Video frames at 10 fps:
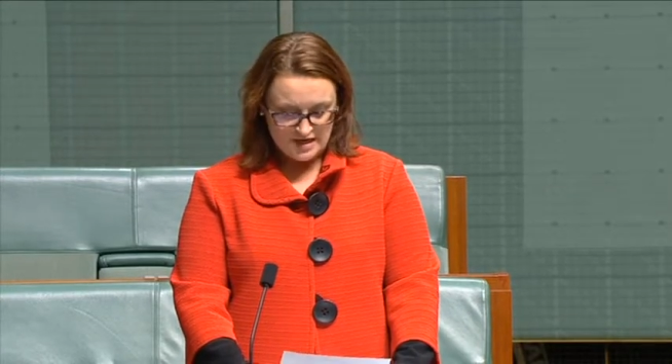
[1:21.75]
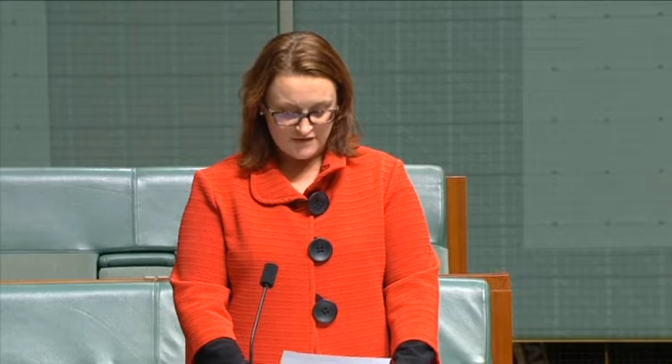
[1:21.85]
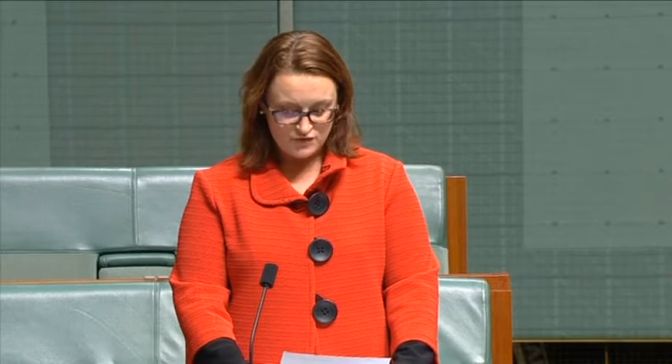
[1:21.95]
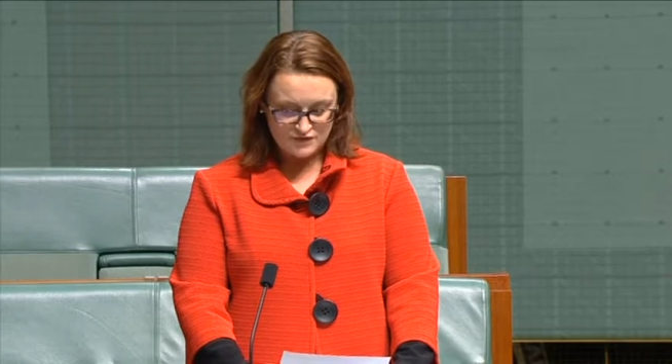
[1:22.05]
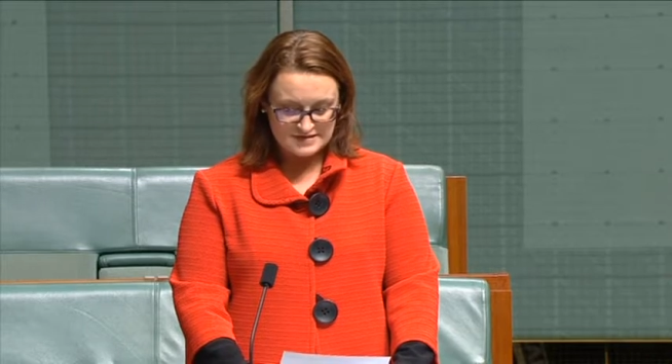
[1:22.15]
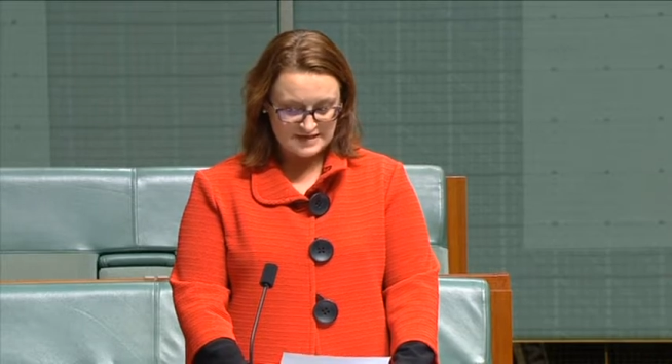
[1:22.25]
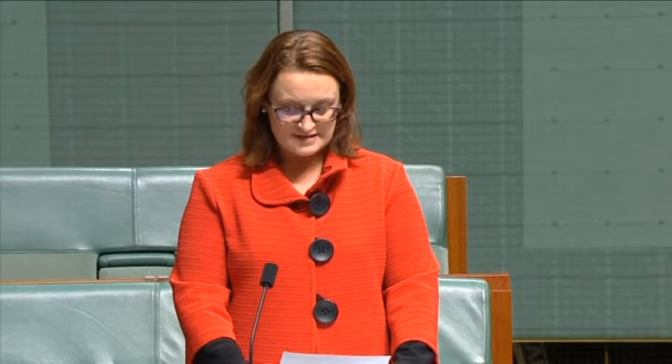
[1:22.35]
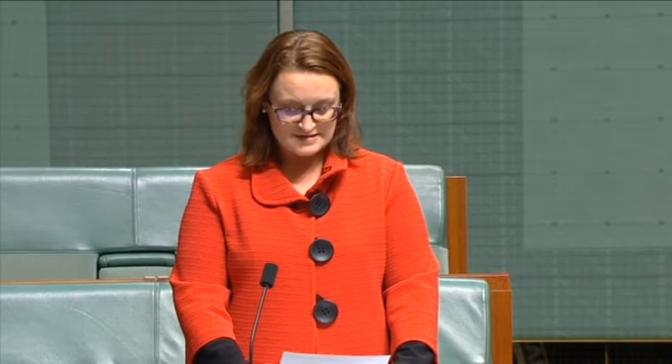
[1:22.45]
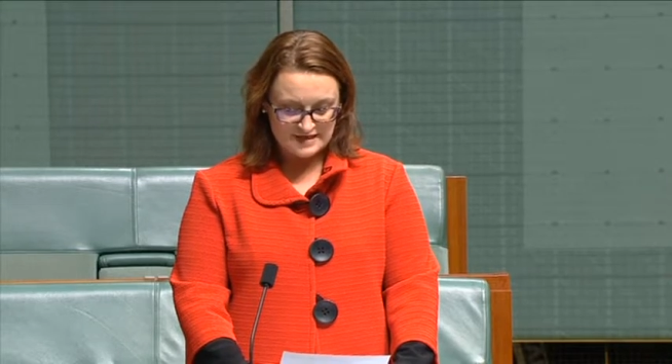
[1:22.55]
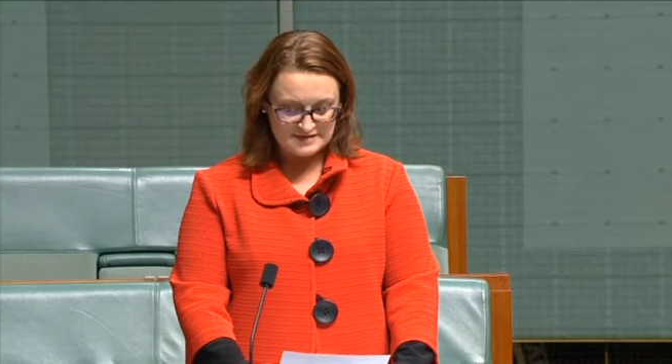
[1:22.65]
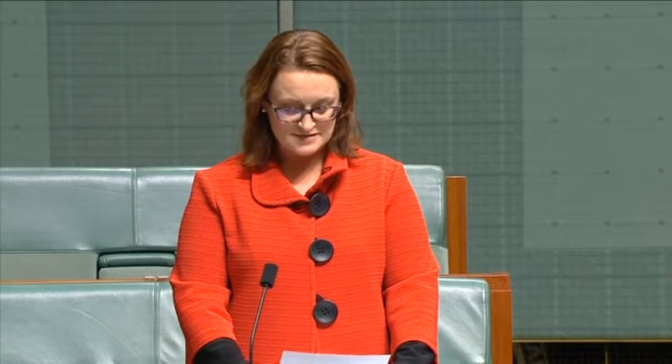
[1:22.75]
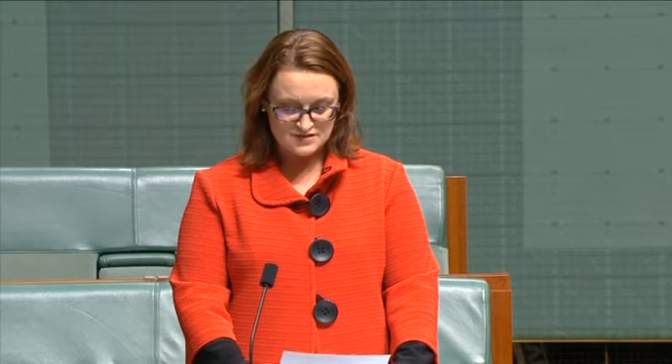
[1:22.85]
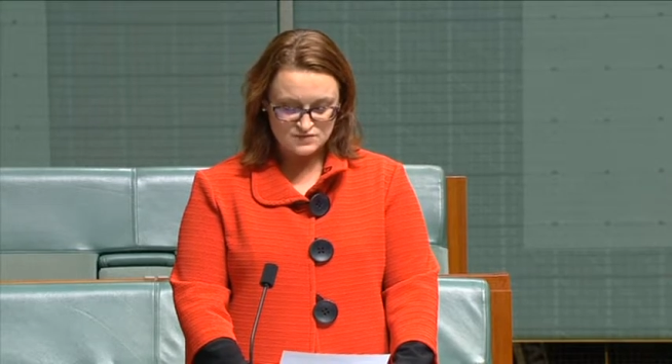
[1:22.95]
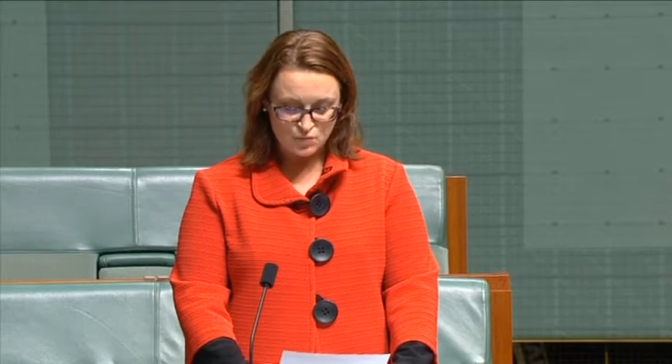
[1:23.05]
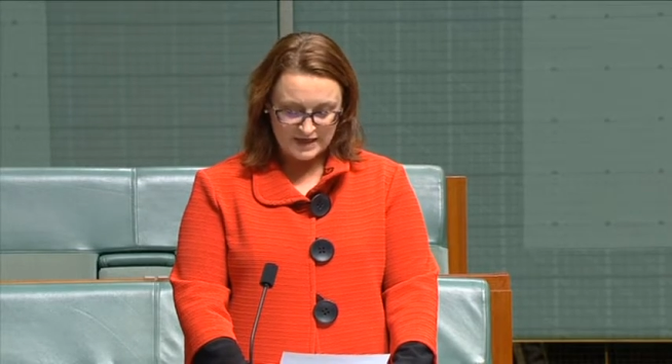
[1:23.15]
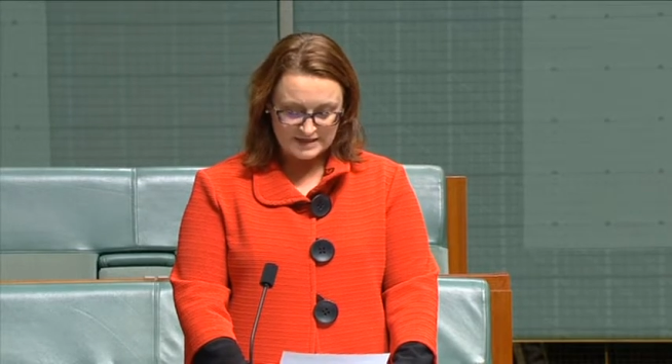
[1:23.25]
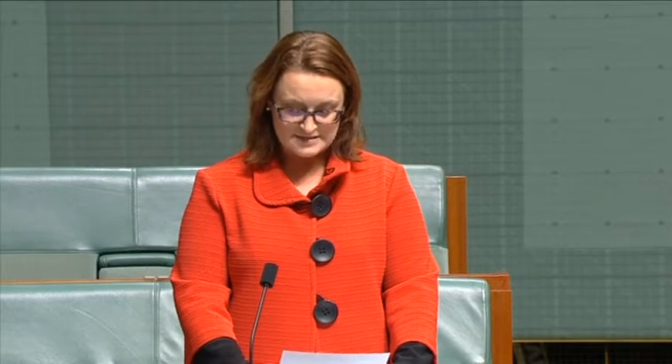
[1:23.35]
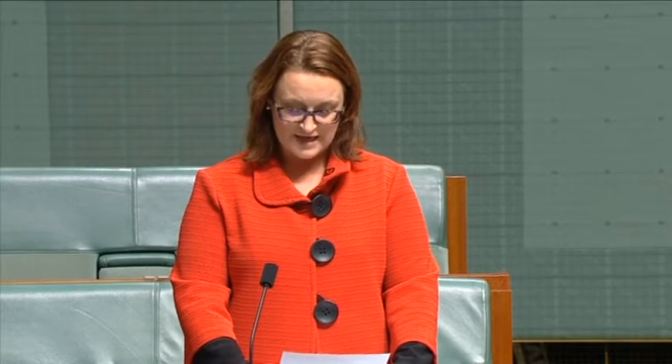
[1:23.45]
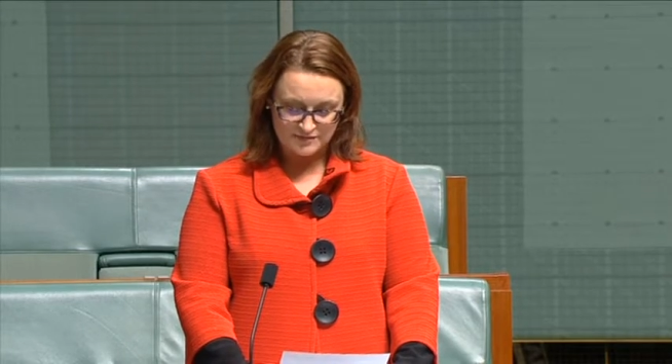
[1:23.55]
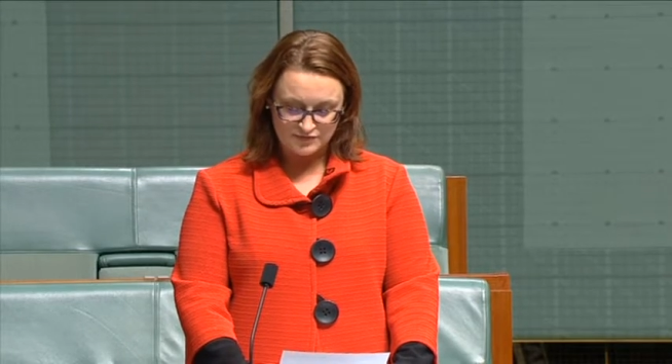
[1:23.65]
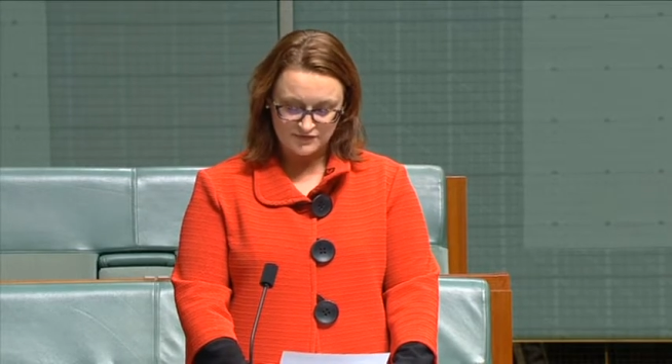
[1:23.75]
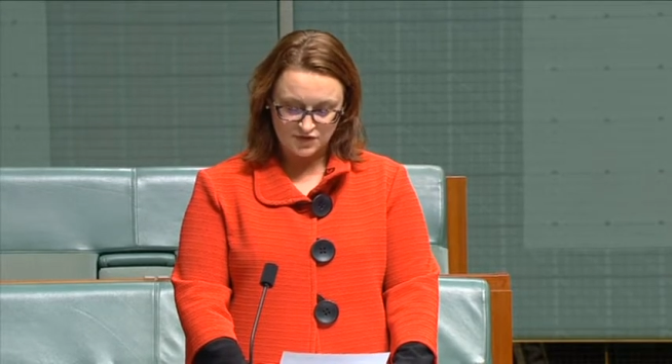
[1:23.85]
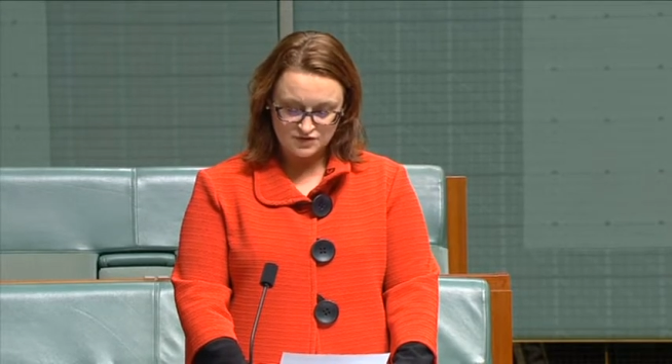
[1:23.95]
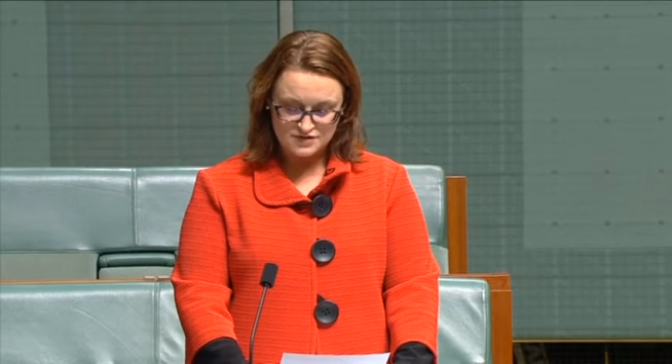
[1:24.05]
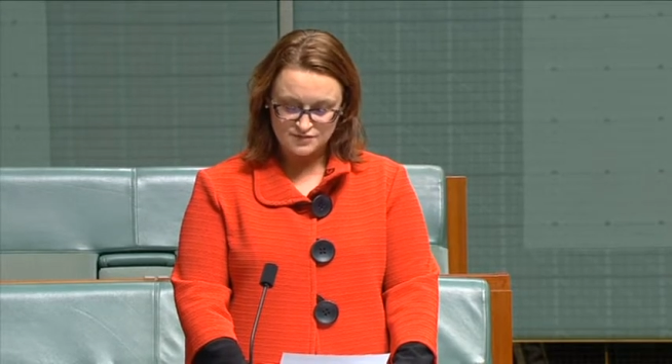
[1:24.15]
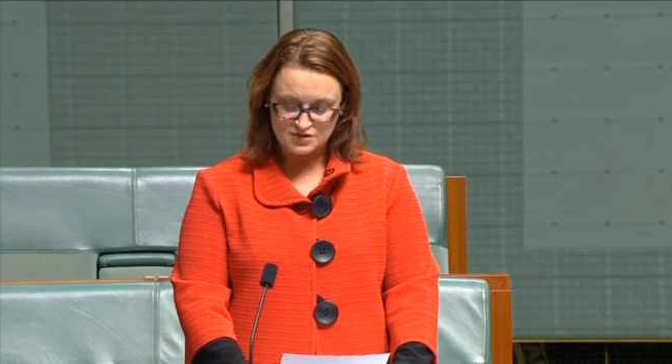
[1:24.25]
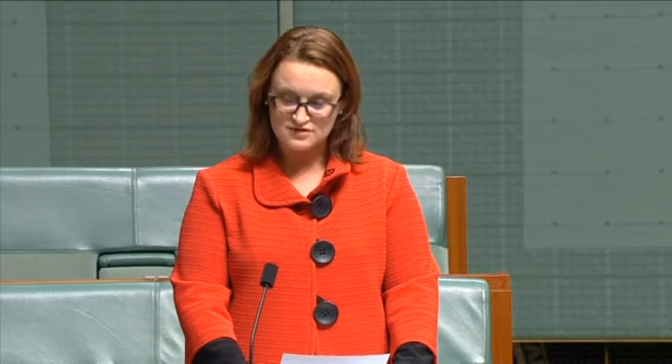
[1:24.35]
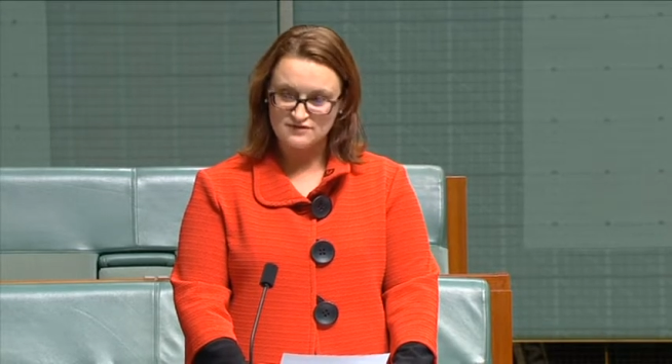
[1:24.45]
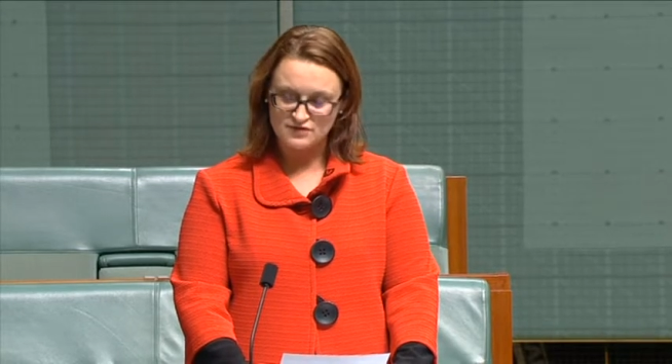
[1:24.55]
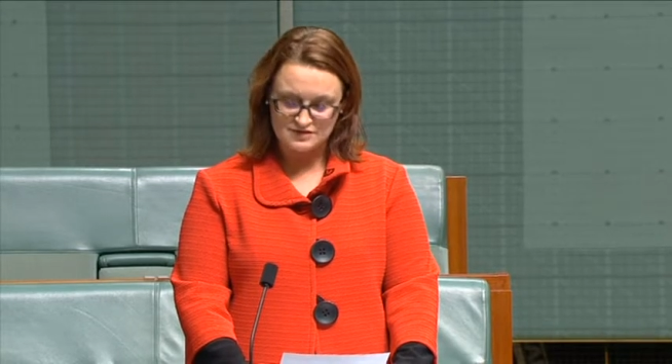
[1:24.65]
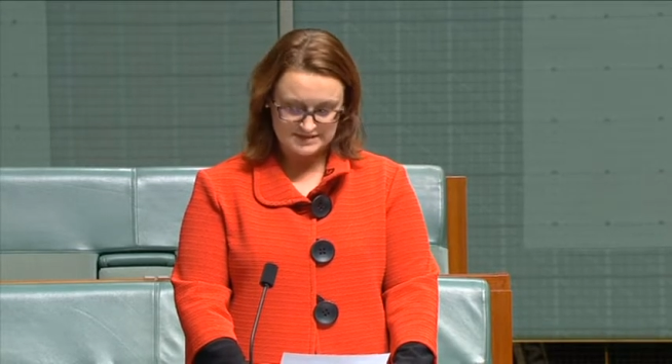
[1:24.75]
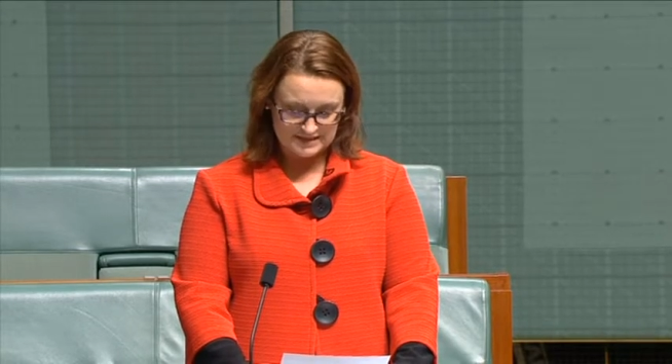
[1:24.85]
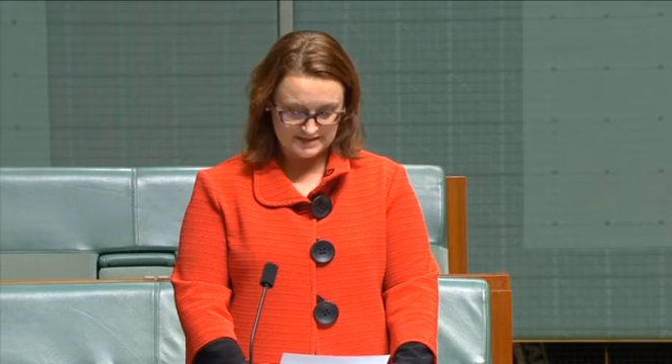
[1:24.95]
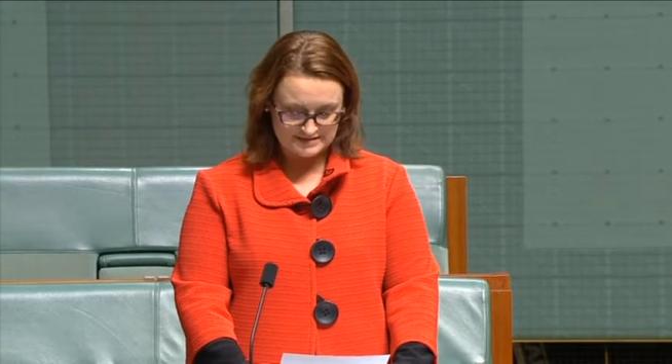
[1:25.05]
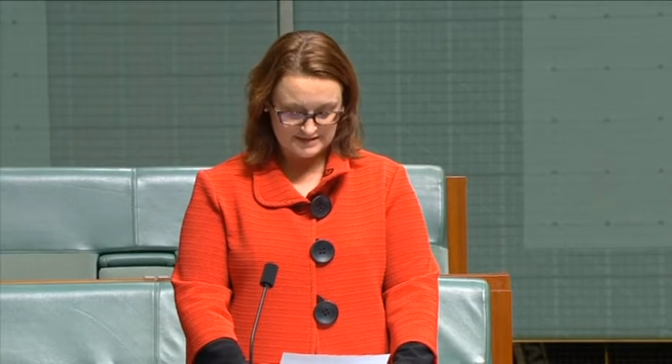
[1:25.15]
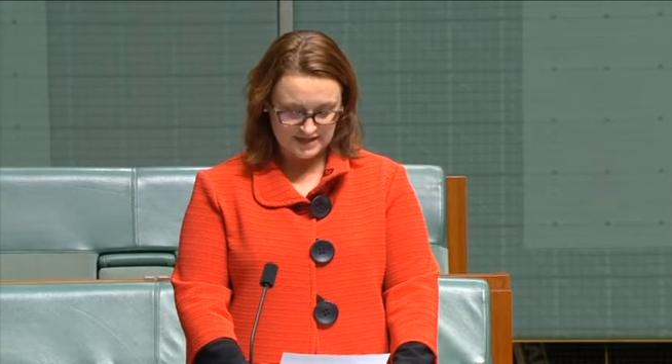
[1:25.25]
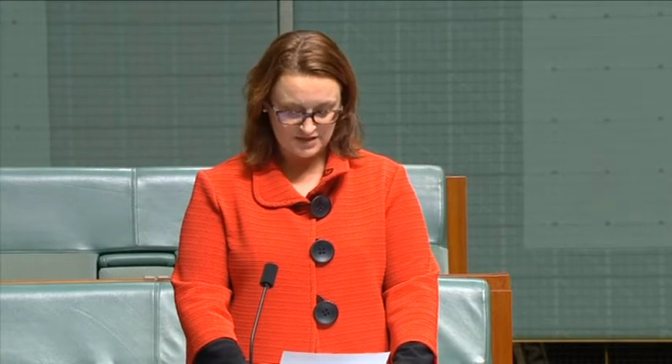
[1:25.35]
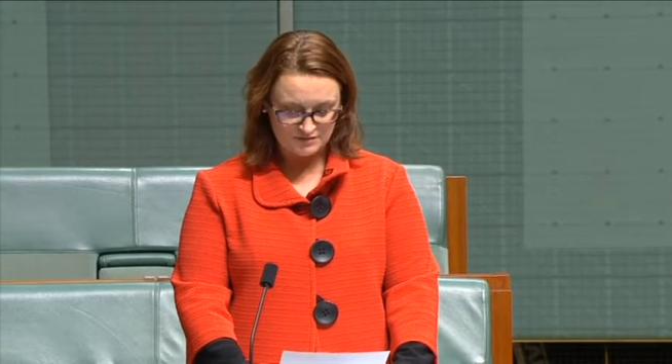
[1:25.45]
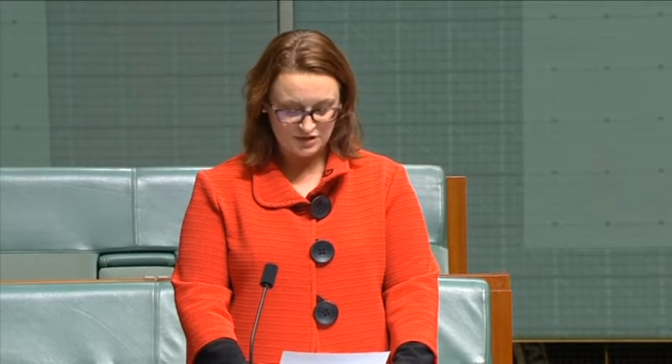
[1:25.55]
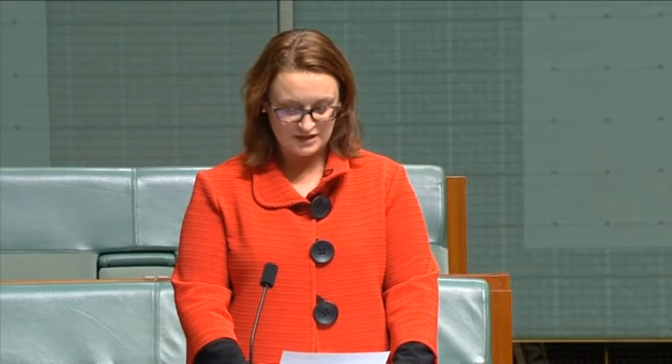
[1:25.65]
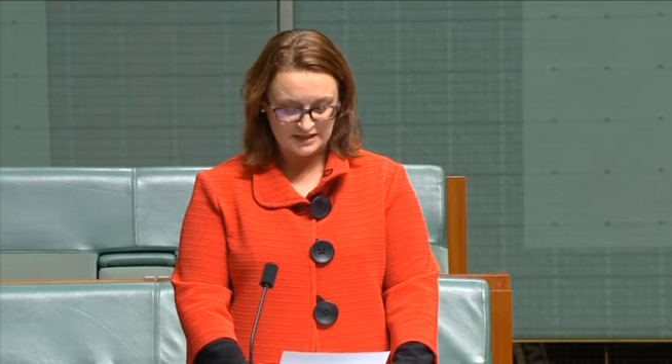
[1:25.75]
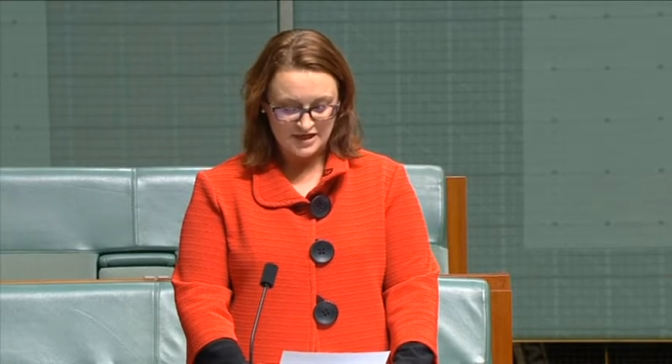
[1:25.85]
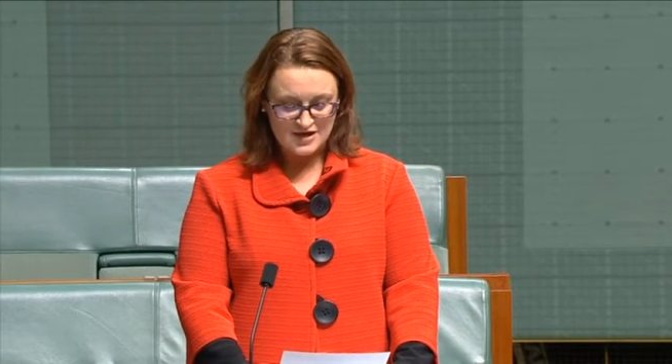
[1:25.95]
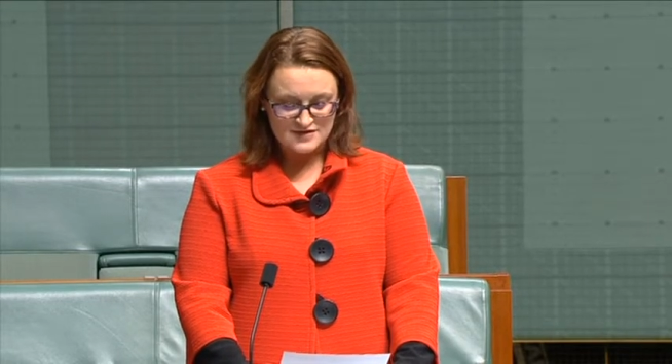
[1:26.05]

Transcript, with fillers: Of course, the SES is just one example of the contribution of volunteers in our community,